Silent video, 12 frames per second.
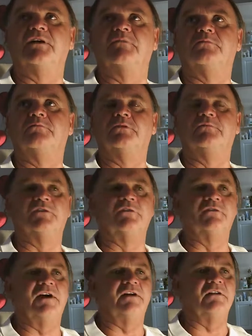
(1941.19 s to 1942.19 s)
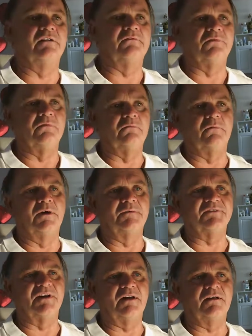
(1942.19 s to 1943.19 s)
Broomfield County
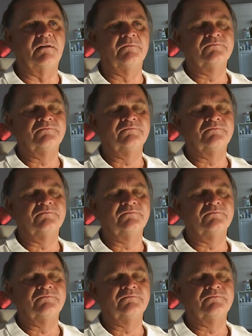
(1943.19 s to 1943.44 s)
website,